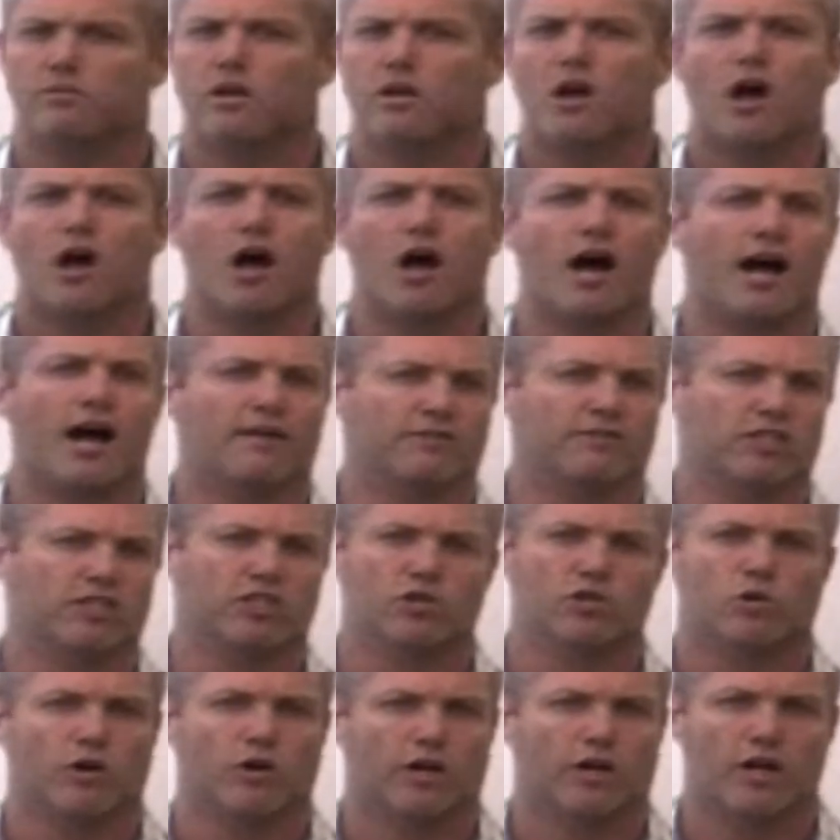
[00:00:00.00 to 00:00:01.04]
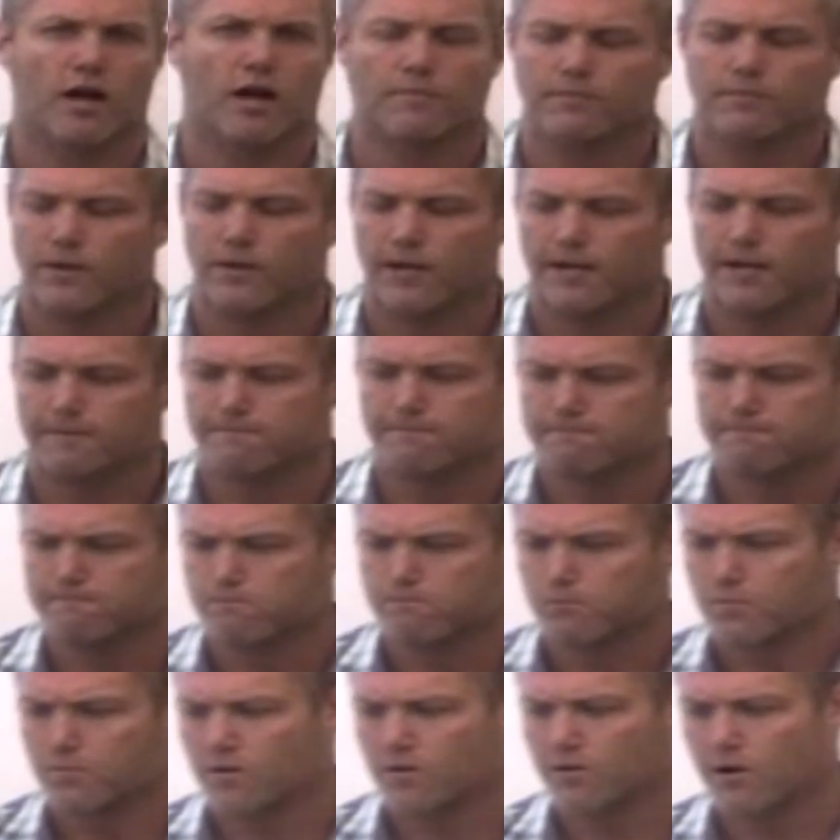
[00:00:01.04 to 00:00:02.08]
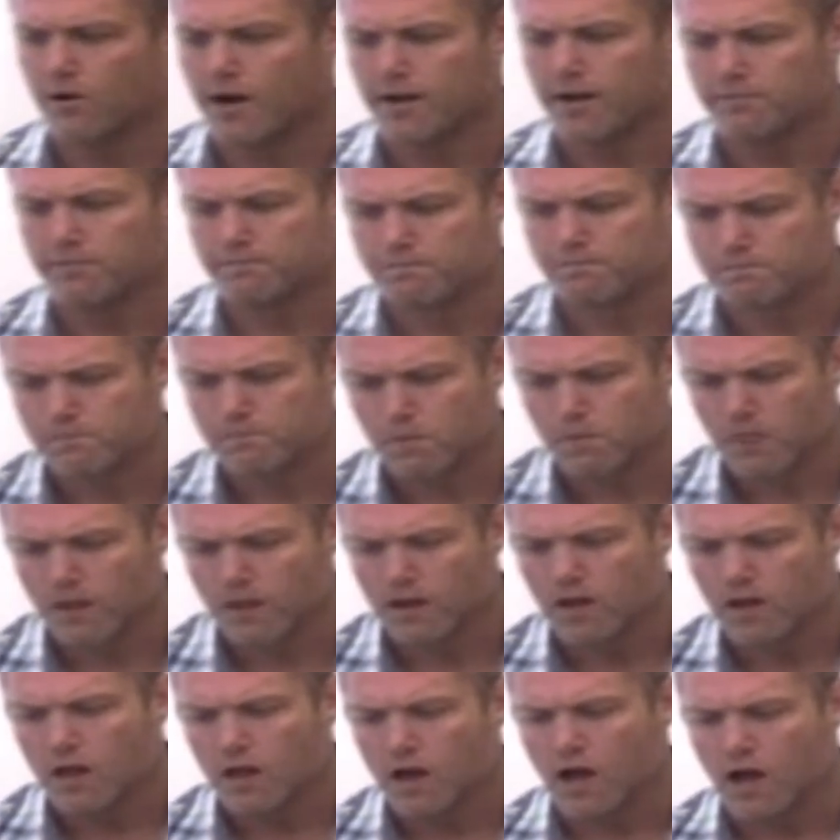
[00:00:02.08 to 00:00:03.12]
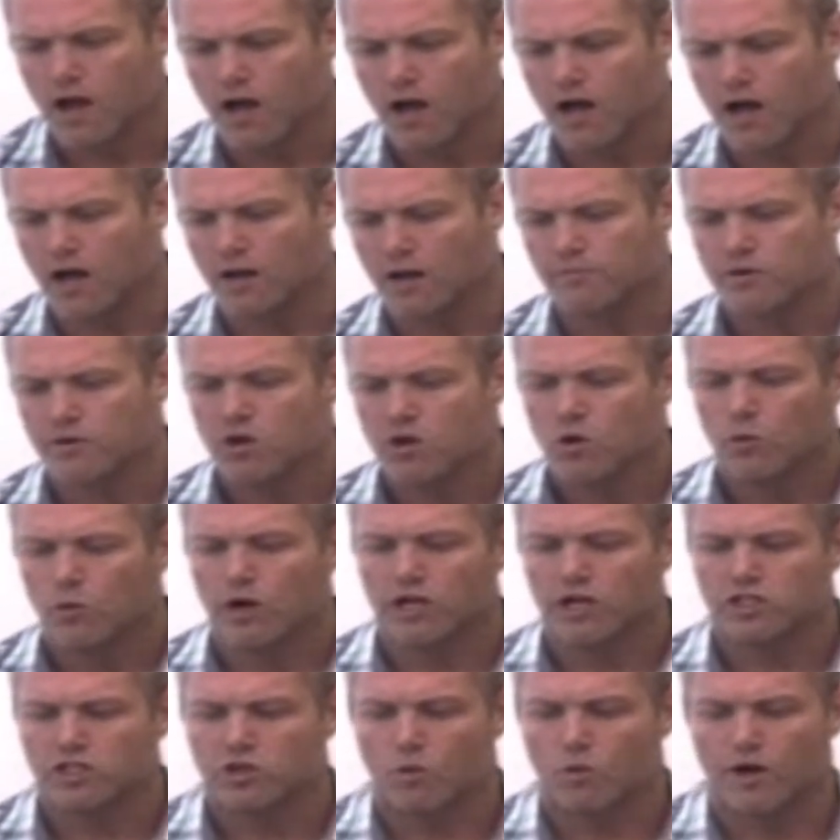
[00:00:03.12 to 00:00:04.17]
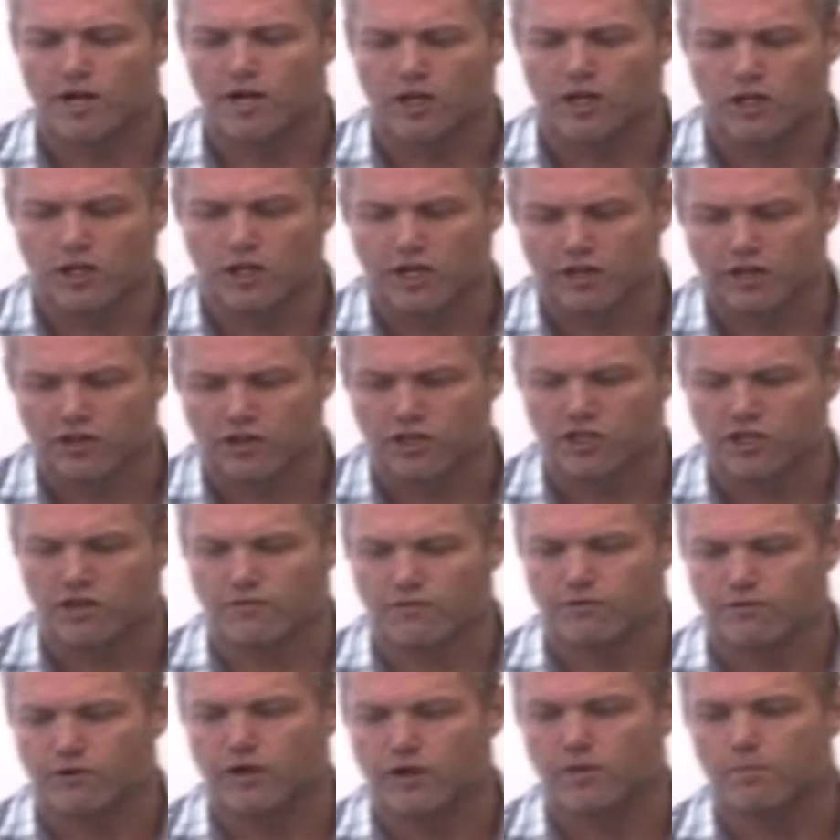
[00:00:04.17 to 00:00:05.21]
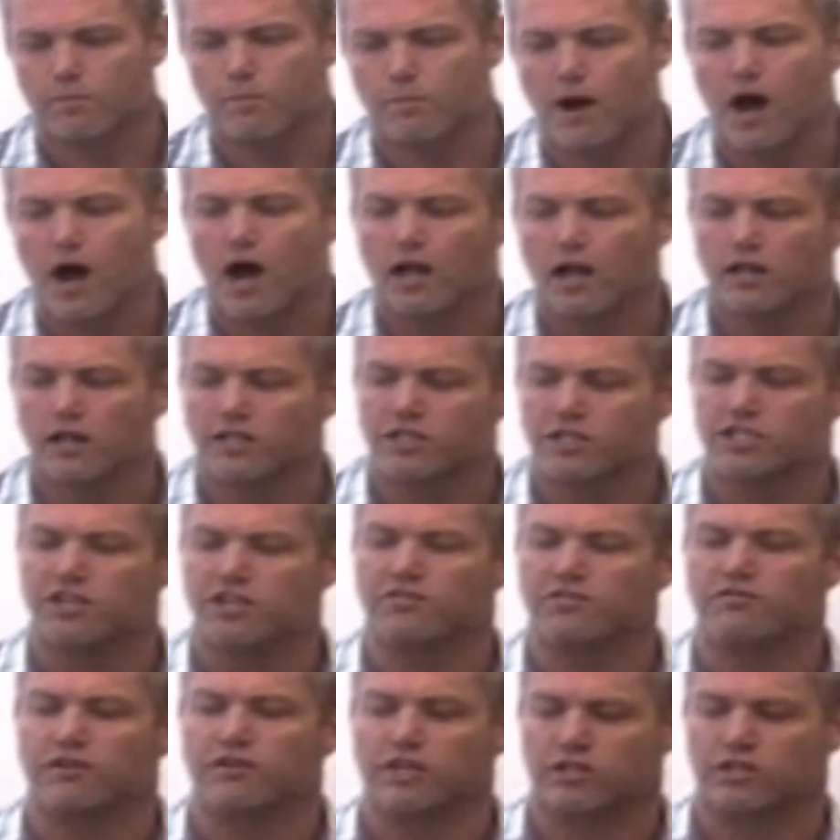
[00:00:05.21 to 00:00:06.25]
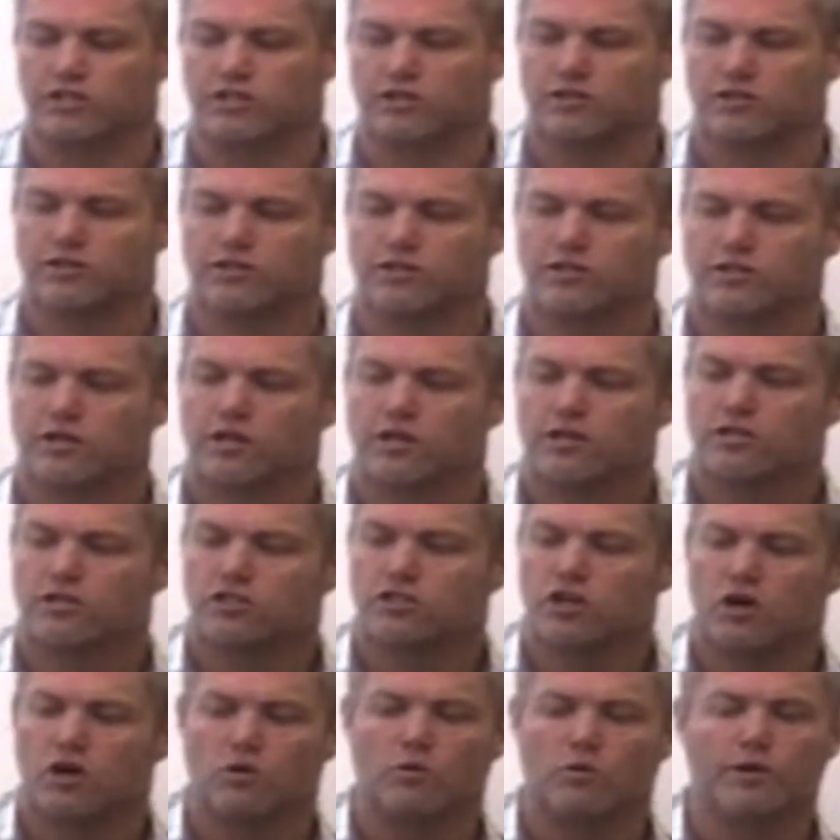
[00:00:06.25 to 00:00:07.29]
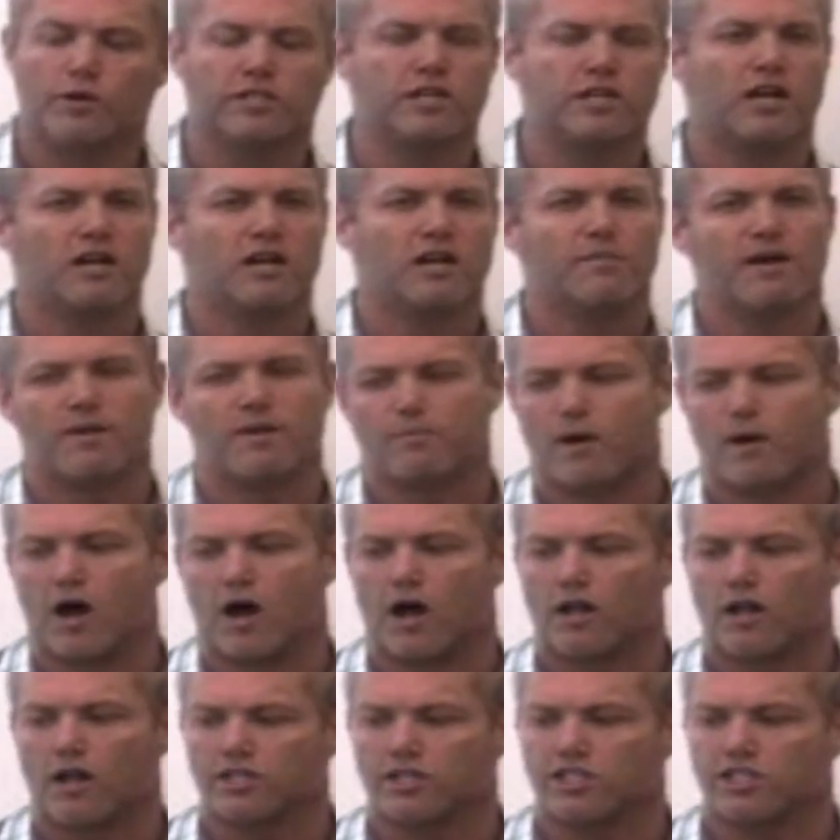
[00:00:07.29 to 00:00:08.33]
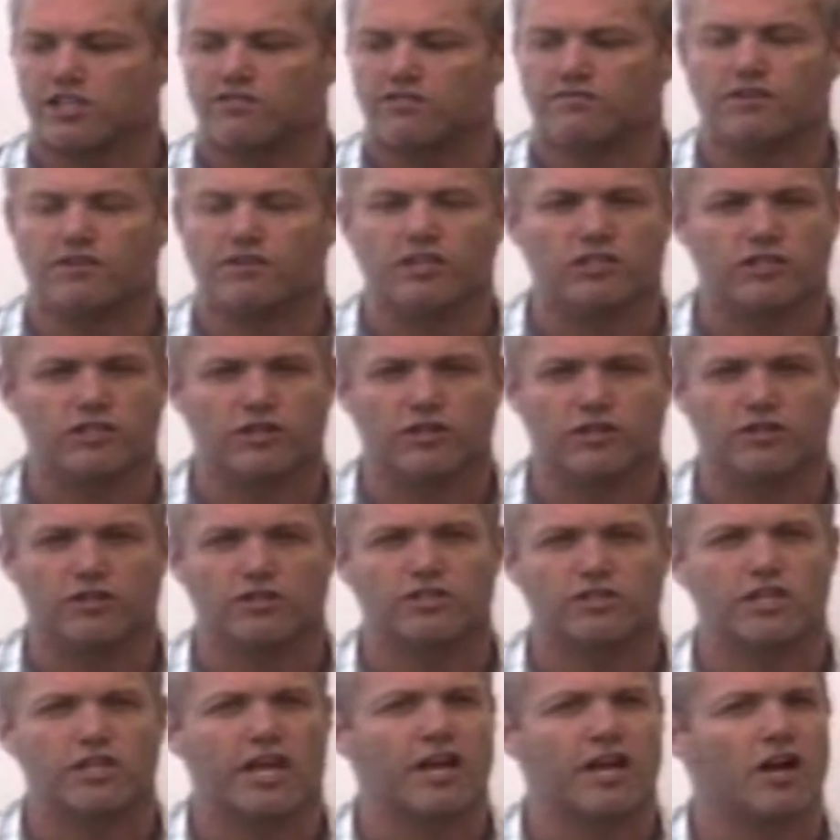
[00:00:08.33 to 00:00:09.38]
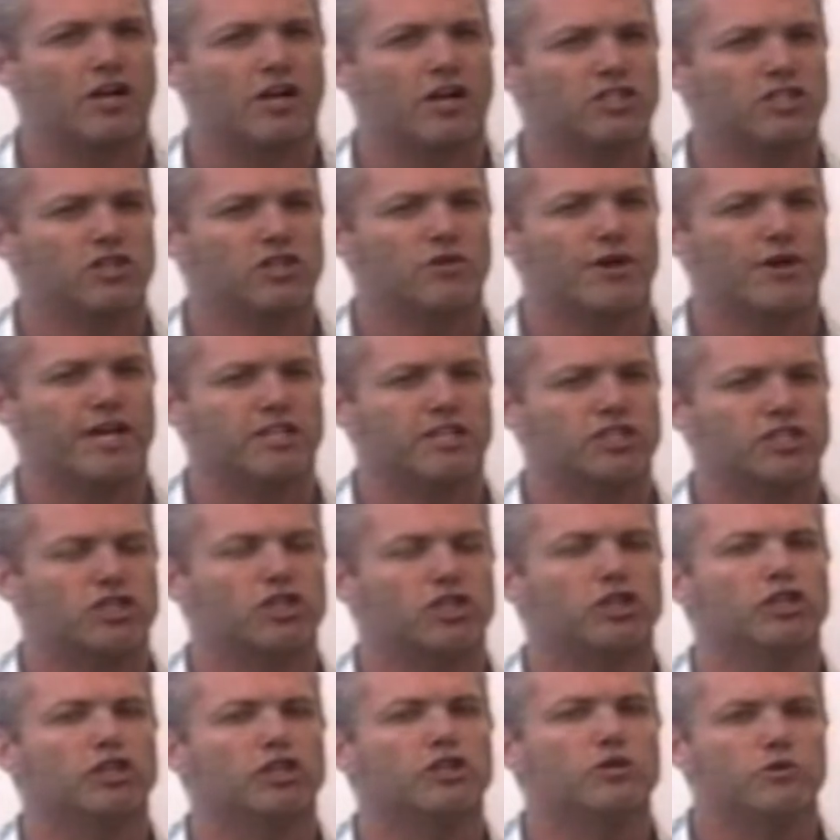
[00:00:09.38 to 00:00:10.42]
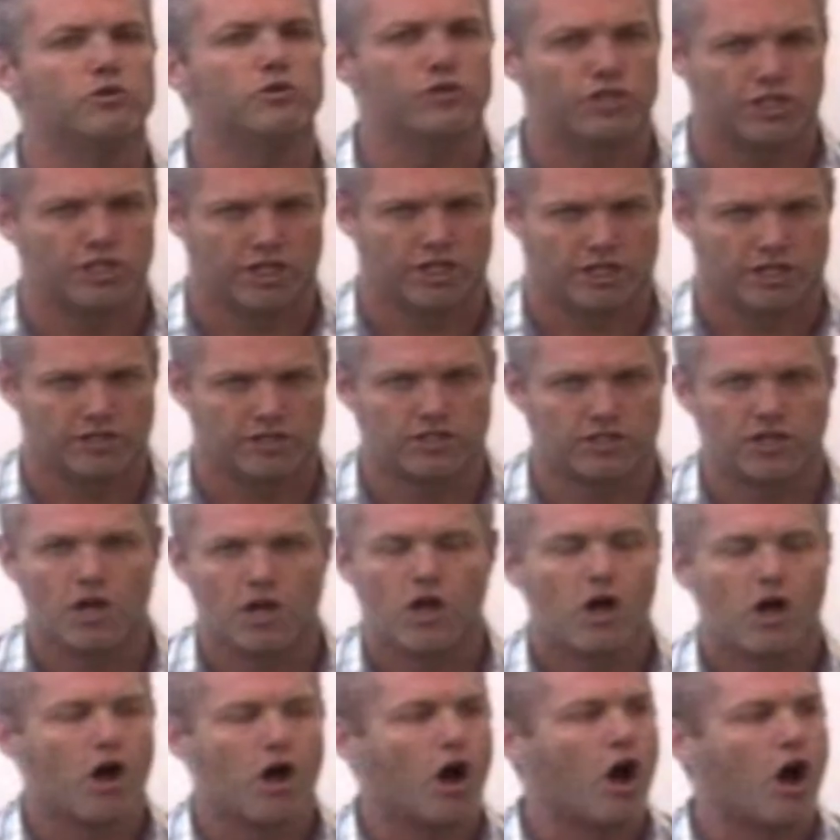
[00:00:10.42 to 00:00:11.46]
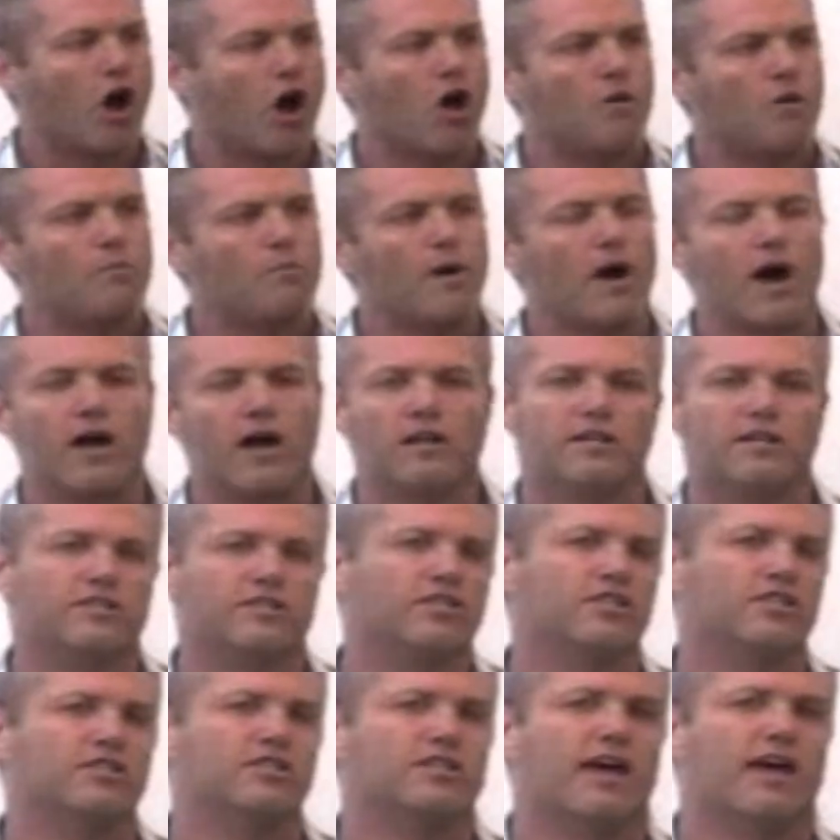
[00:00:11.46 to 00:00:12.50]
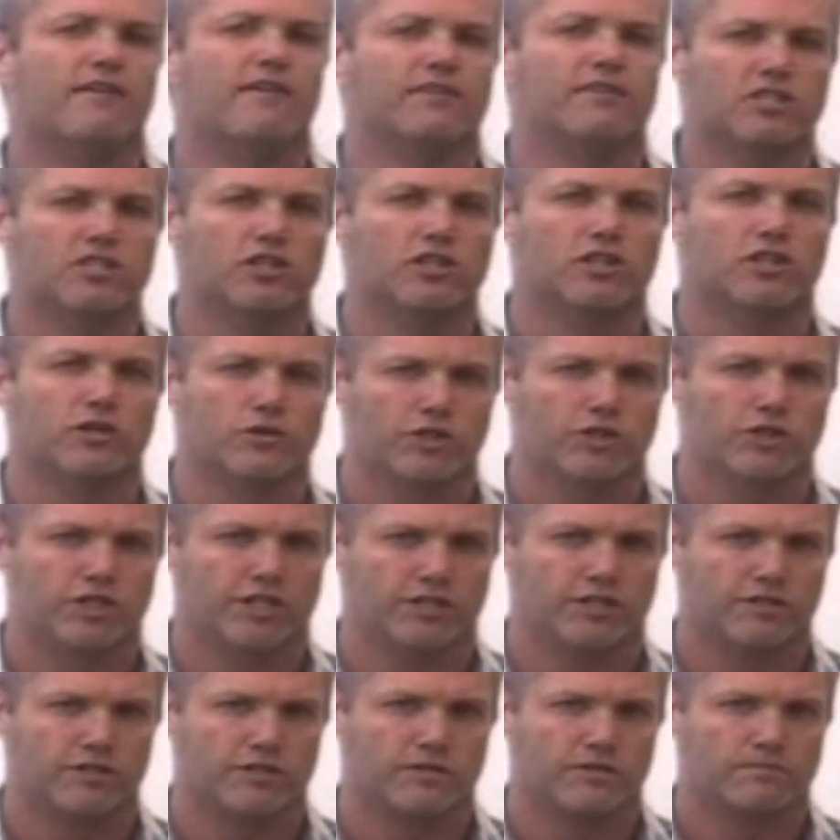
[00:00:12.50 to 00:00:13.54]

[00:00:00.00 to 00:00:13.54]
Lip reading: offshore company, right? We also want to look at the different policy features. So when we talk about policy features and also exclusions, all policies have exclusions.